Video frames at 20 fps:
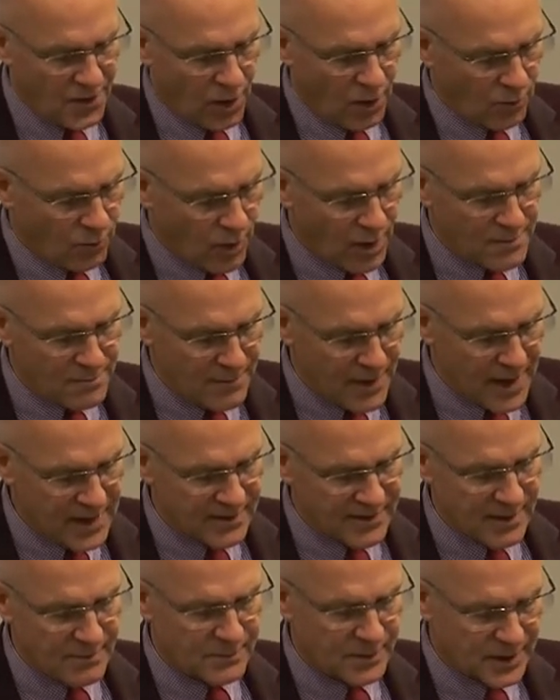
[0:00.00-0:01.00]
are what
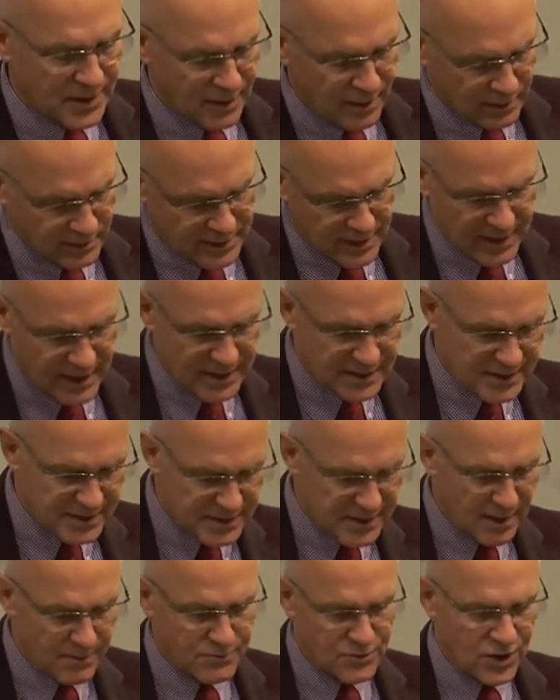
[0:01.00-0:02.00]
made them guilty and
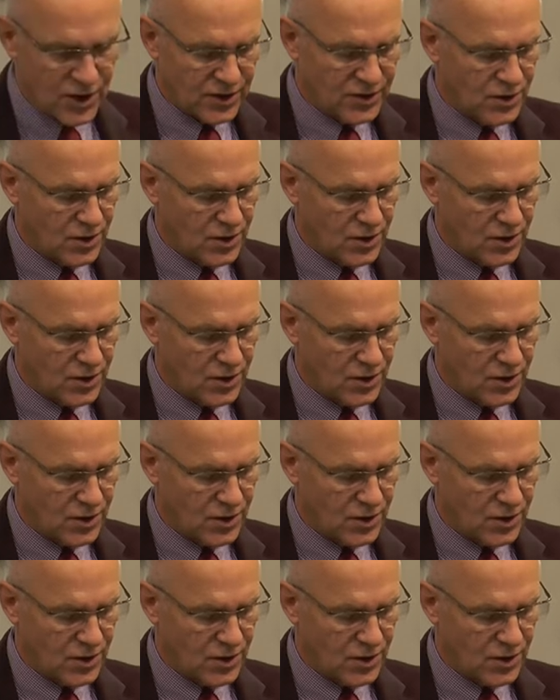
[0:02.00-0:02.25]
subject